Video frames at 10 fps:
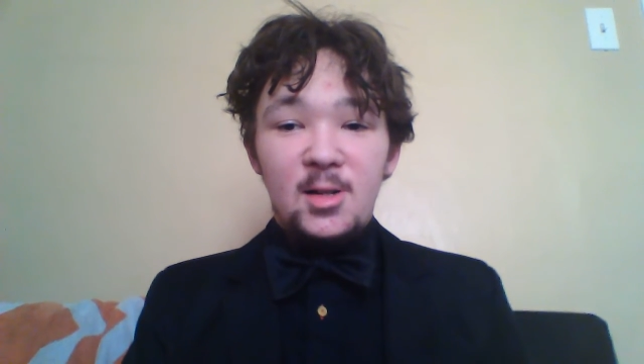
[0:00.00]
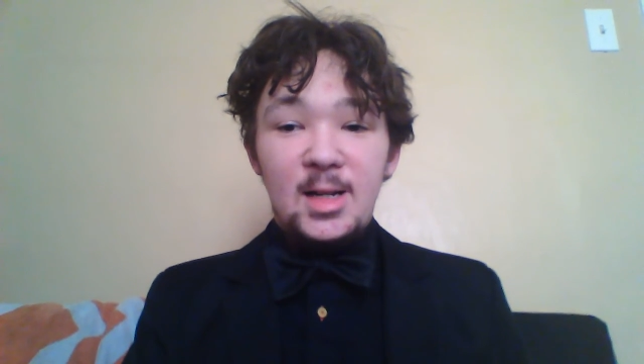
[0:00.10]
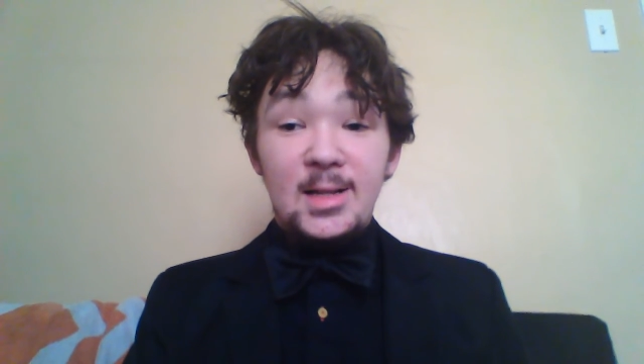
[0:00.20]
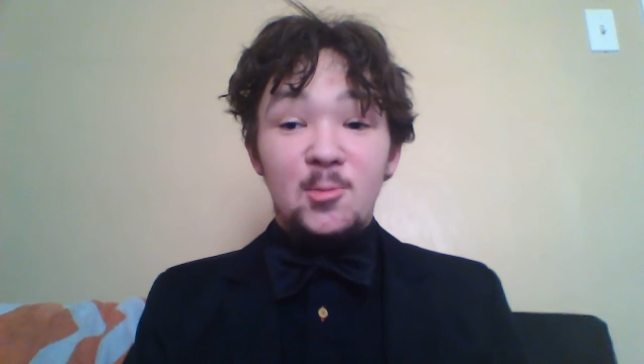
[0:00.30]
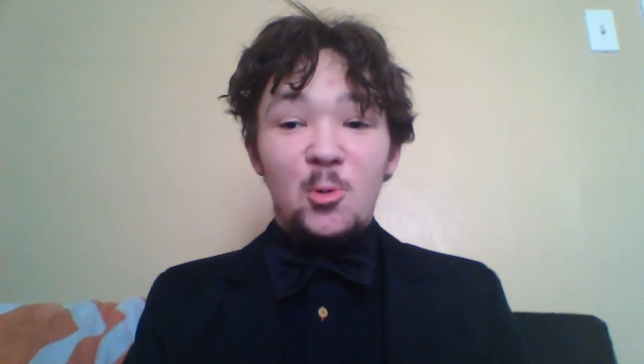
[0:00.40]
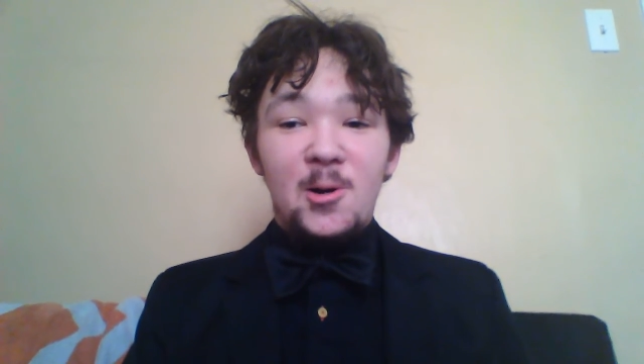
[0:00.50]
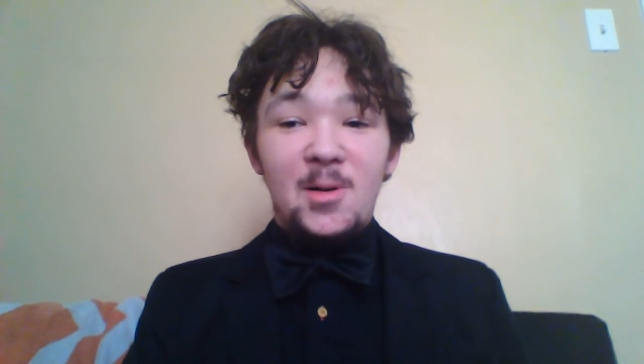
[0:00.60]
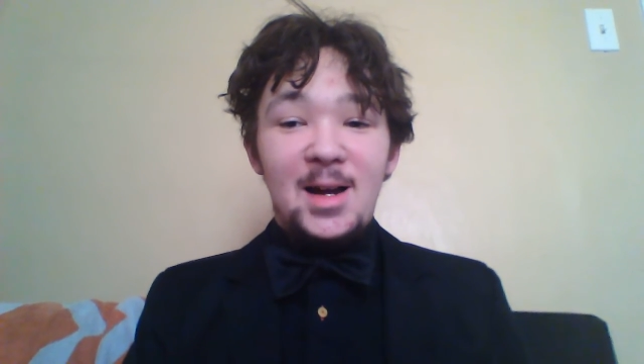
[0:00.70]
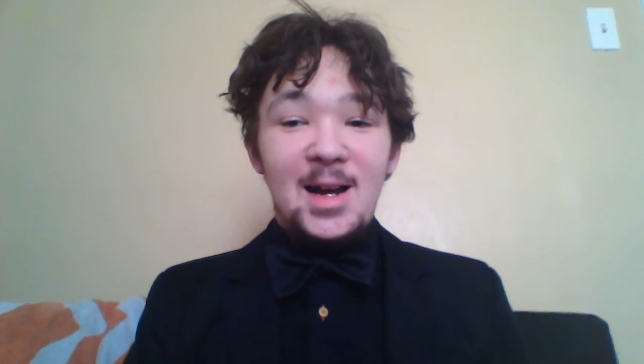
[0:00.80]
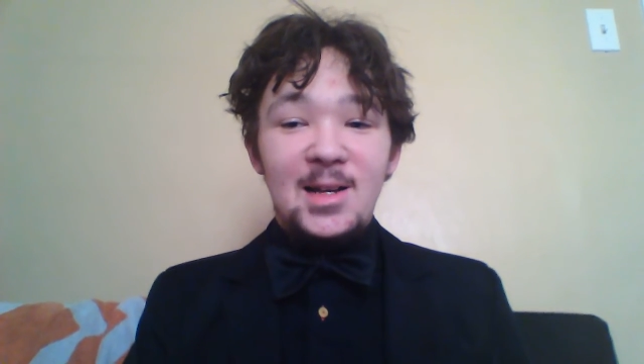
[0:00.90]
as well
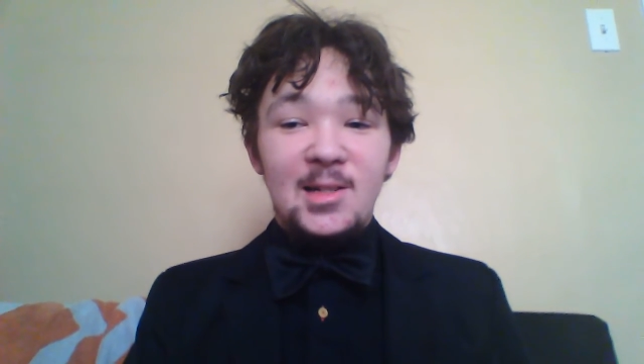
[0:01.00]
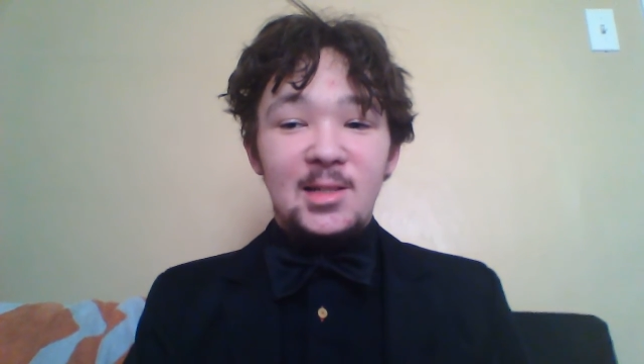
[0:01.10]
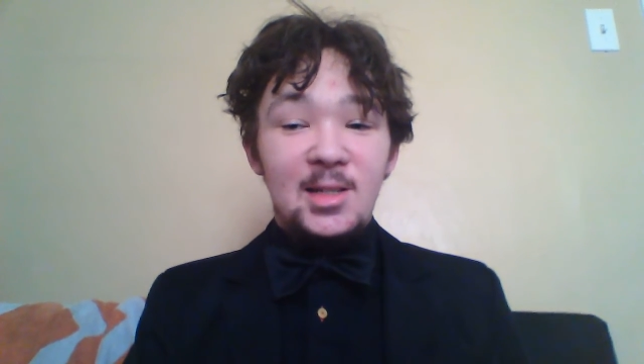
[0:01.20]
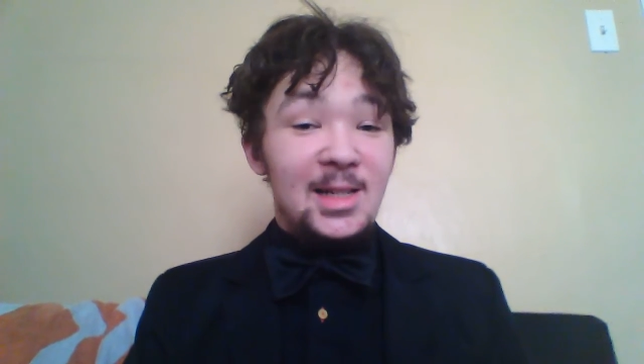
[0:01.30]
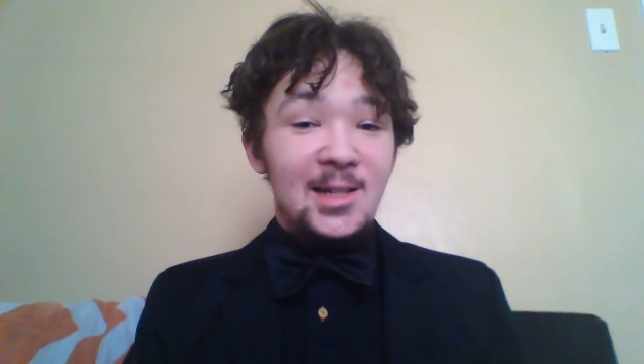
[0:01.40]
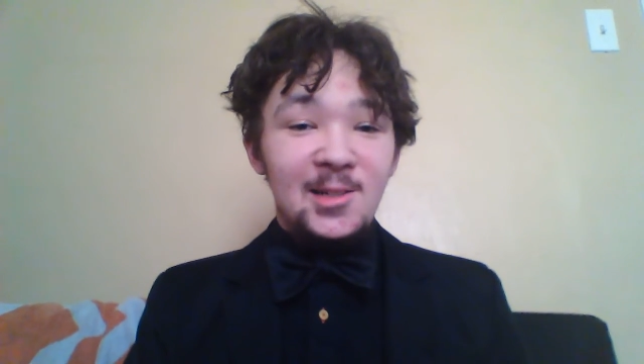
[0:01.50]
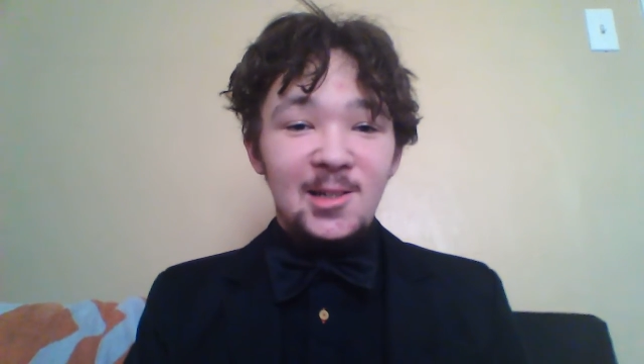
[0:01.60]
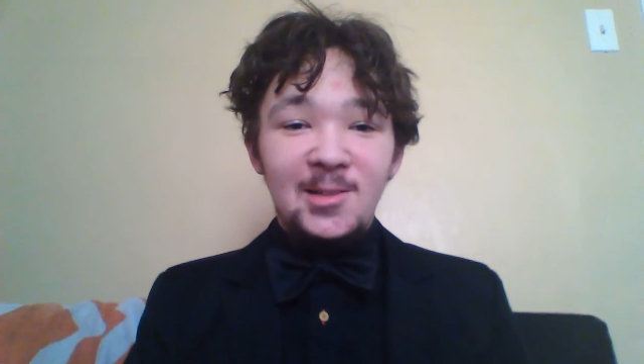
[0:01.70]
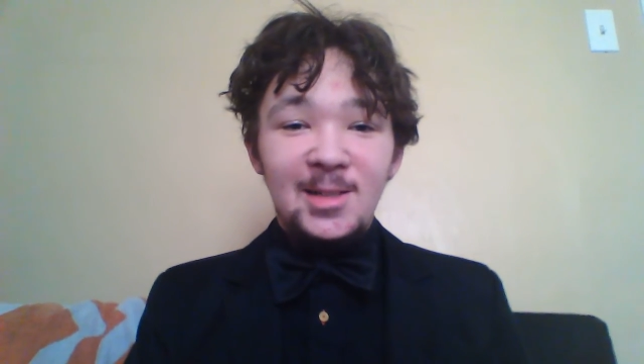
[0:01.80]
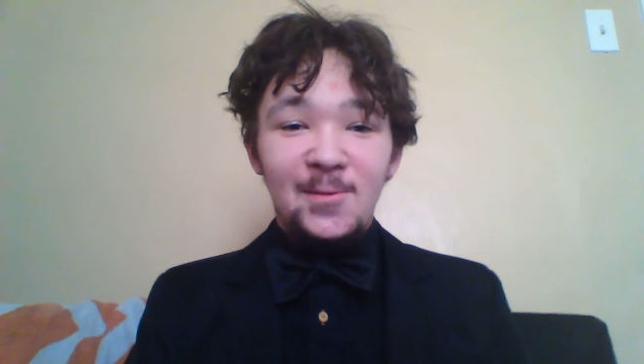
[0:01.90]
as the
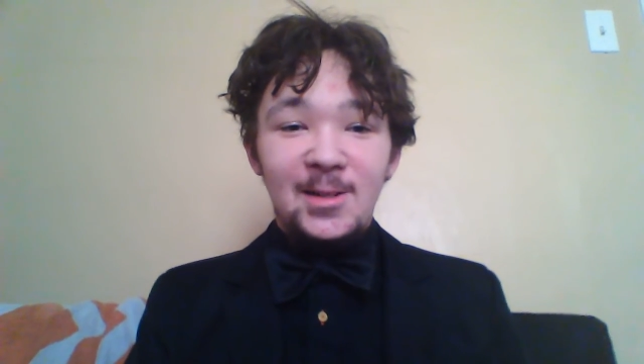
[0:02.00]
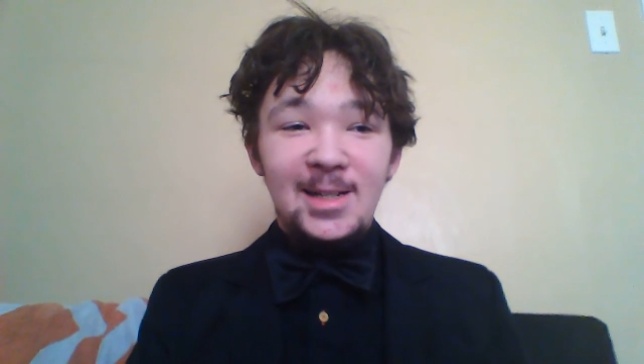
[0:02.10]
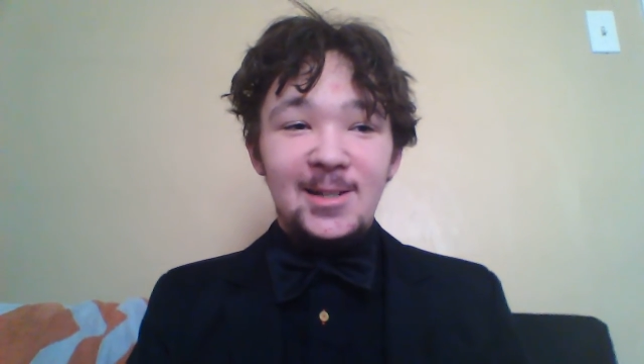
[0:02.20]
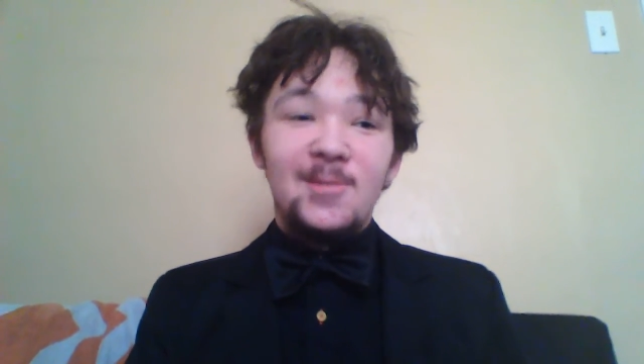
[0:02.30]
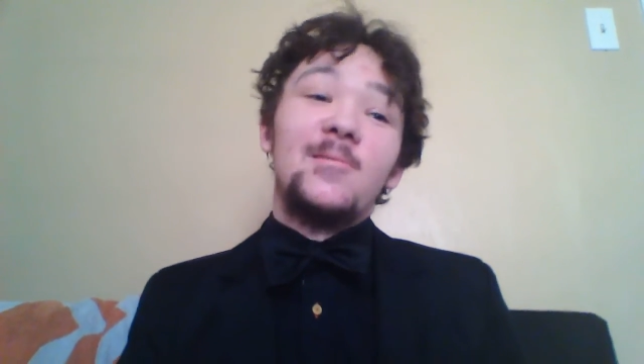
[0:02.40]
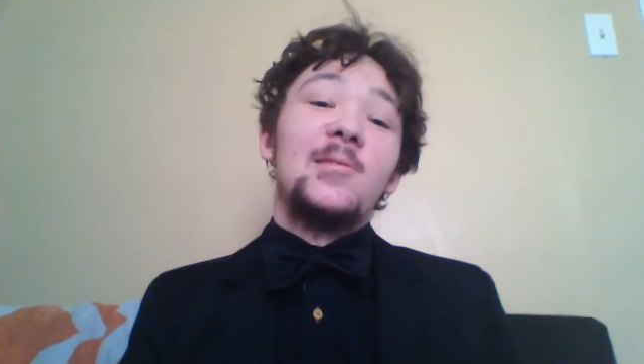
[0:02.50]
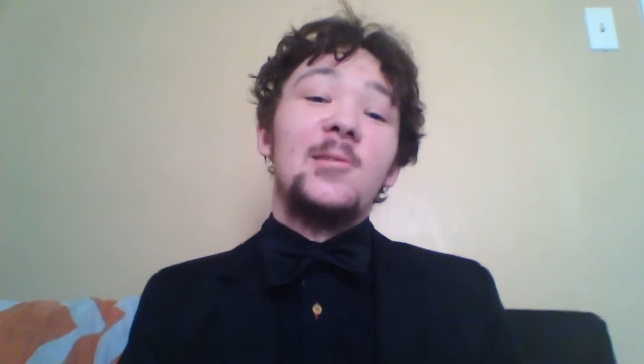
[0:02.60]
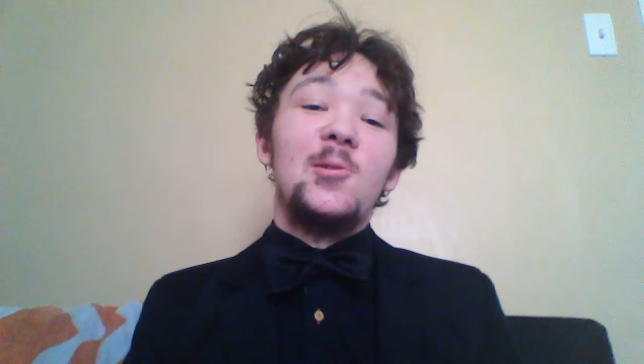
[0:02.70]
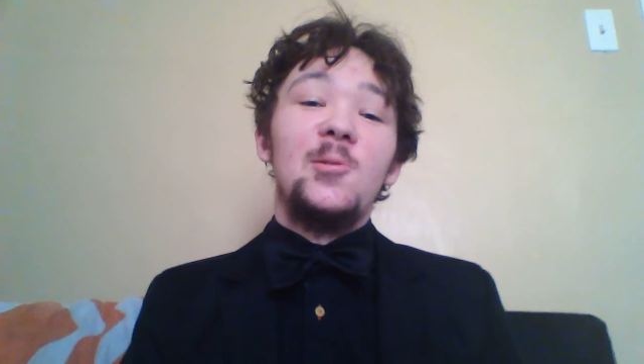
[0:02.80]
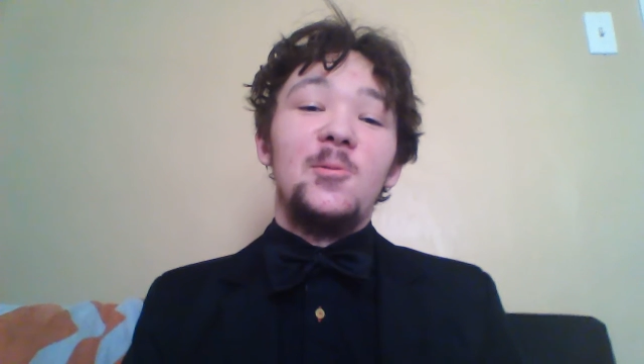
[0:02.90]
conducting videos
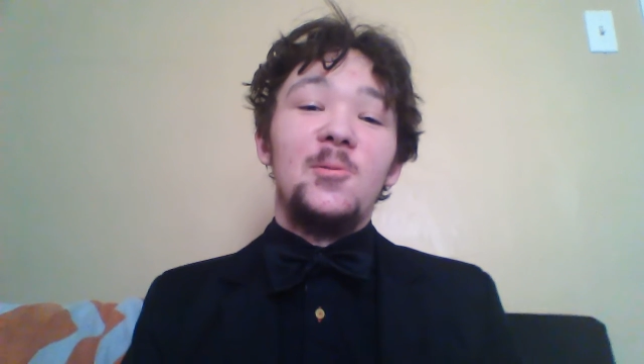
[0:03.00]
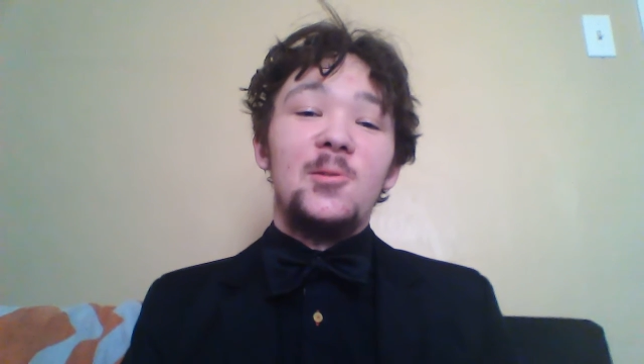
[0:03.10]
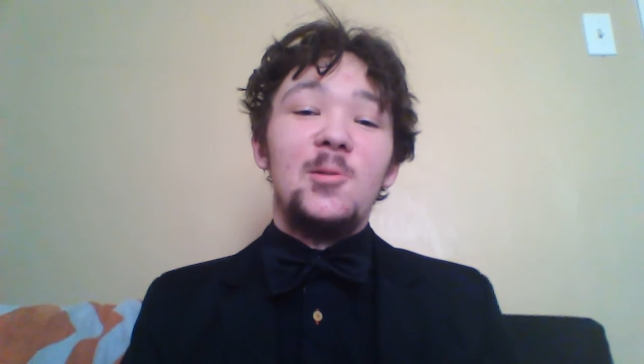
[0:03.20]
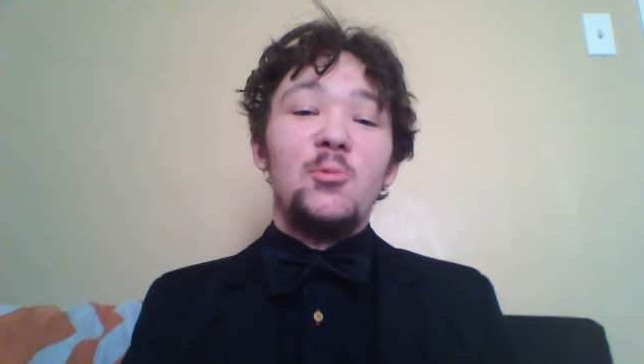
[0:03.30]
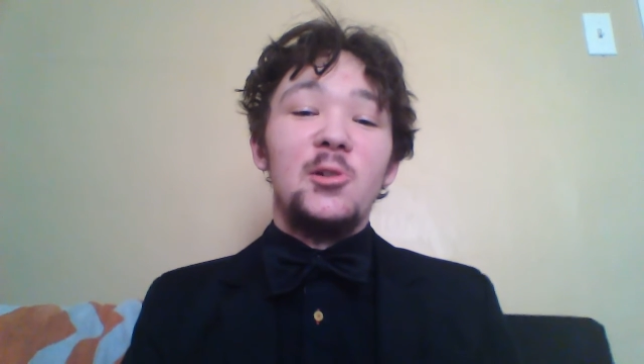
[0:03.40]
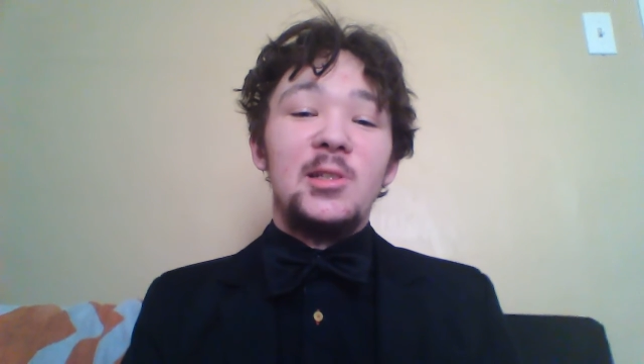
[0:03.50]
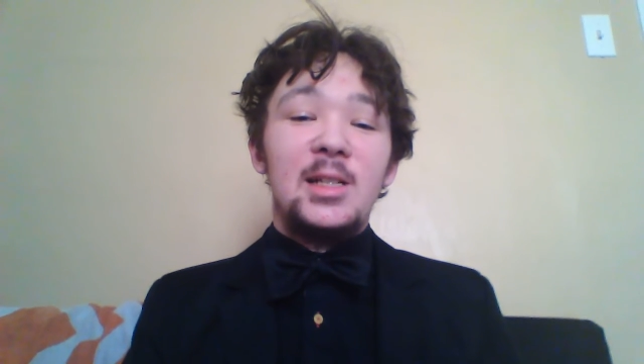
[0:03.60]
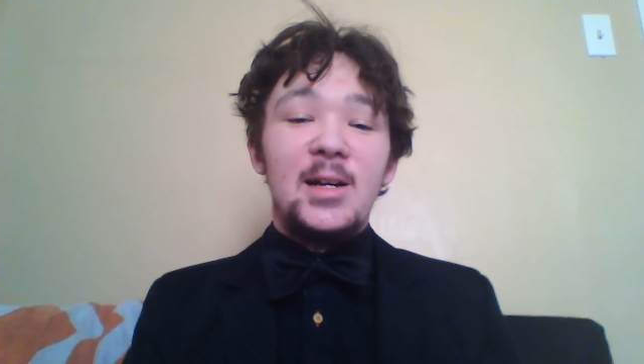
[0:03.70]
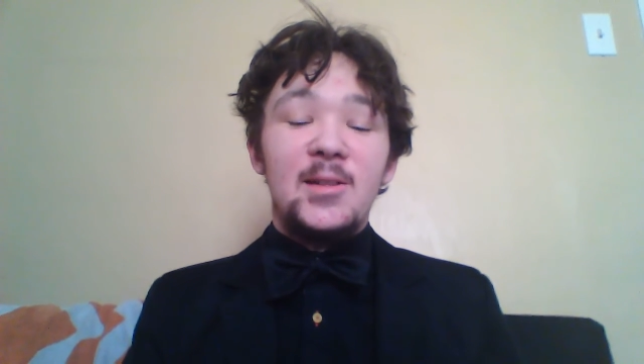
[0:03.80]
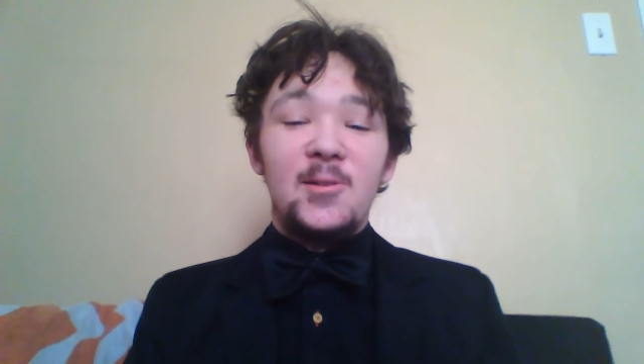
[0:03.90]
to, to put
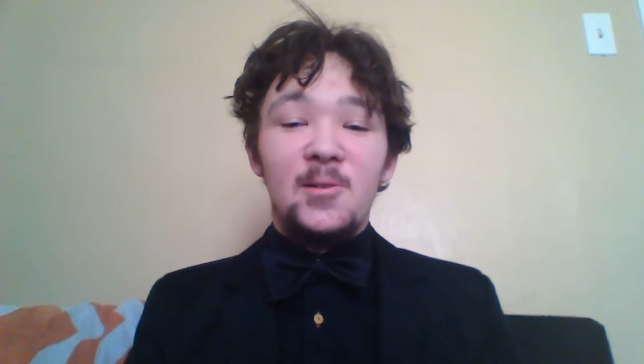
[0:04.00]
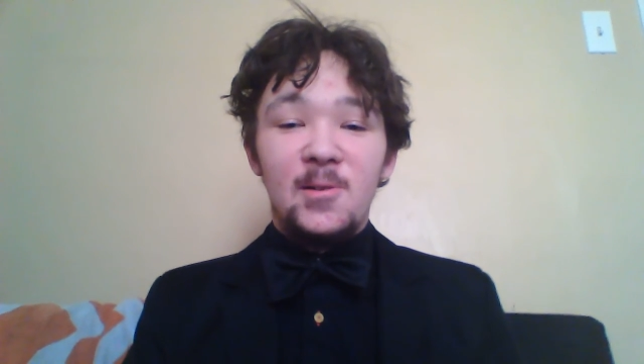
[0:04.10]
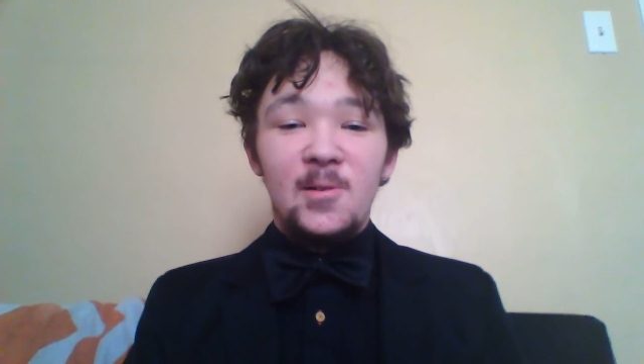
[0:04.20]
together